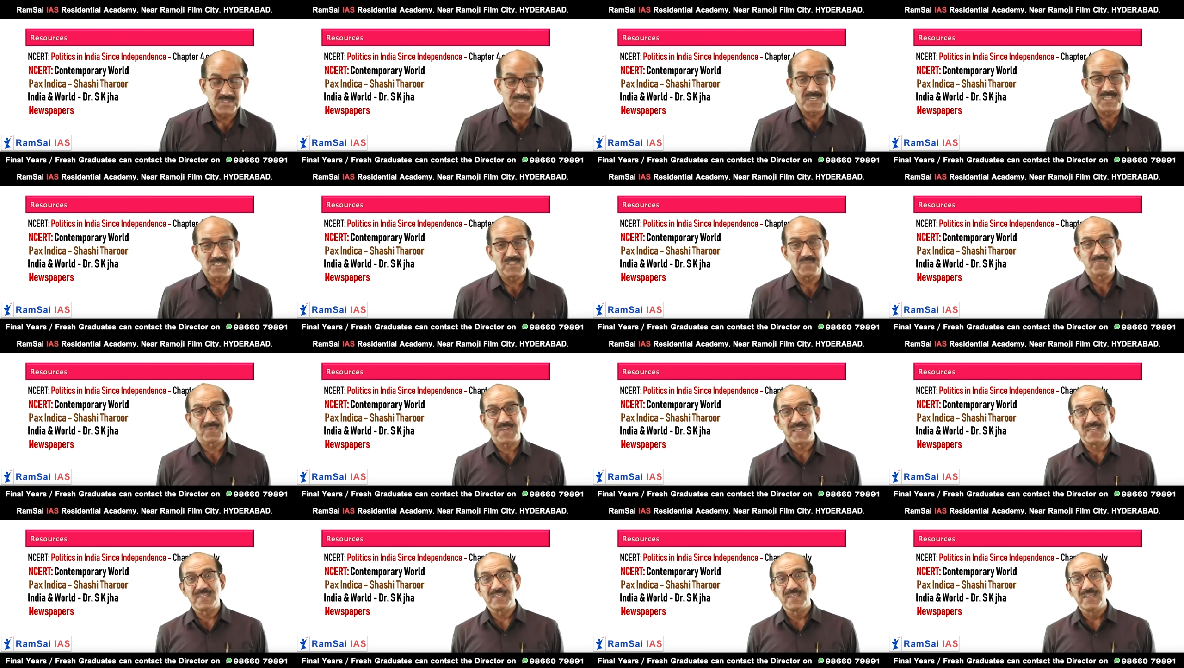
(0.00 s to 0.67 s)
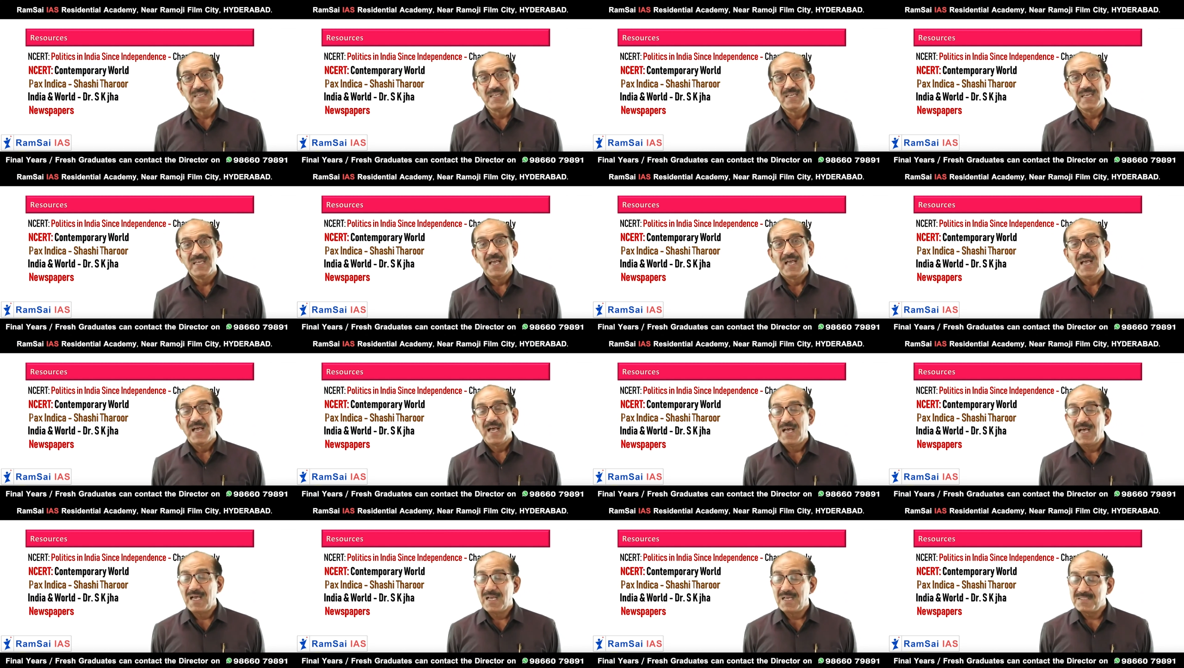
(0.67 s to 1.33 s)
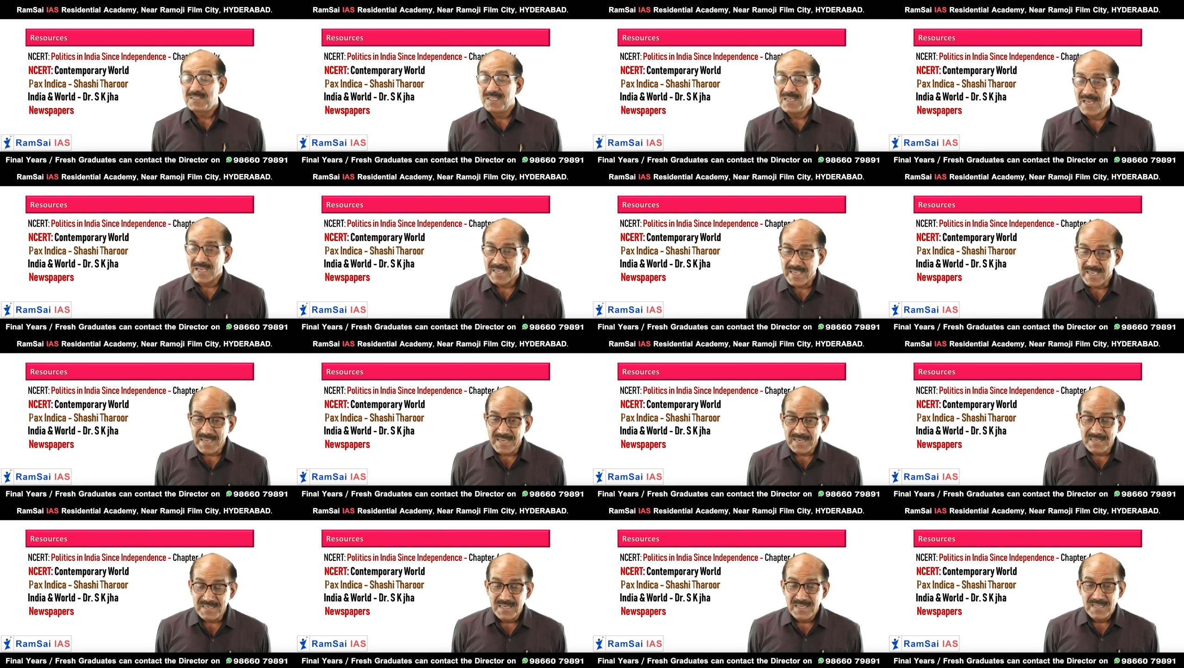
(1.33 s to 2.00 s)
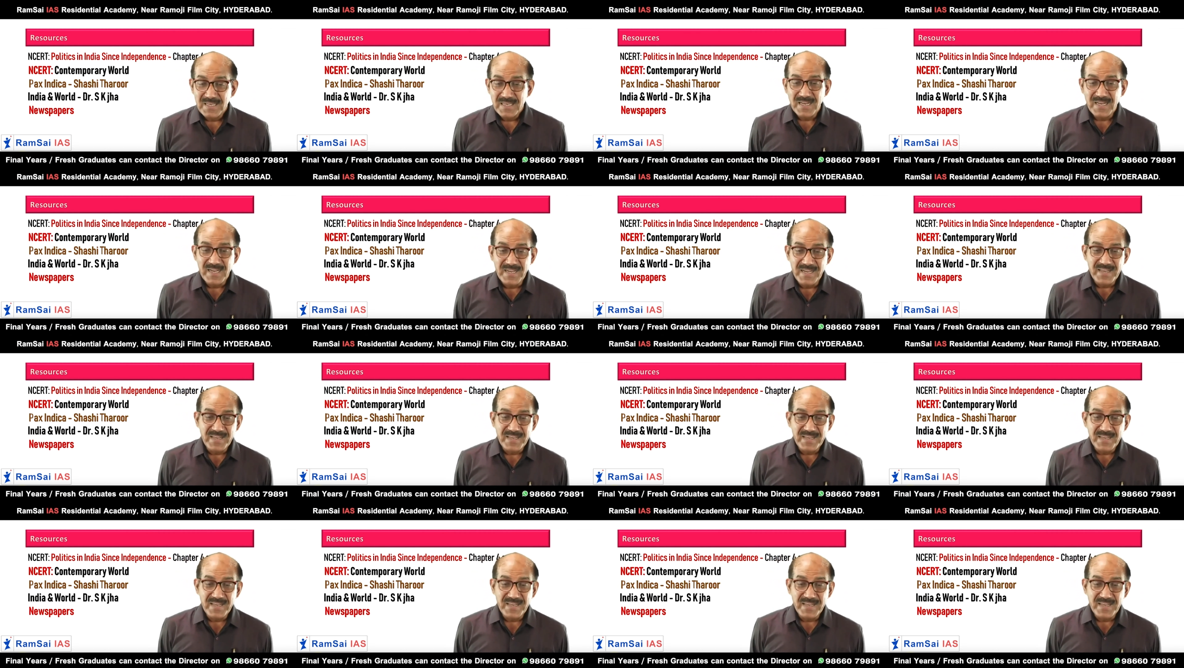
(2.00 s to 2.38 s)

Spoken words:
that is of current. Then again,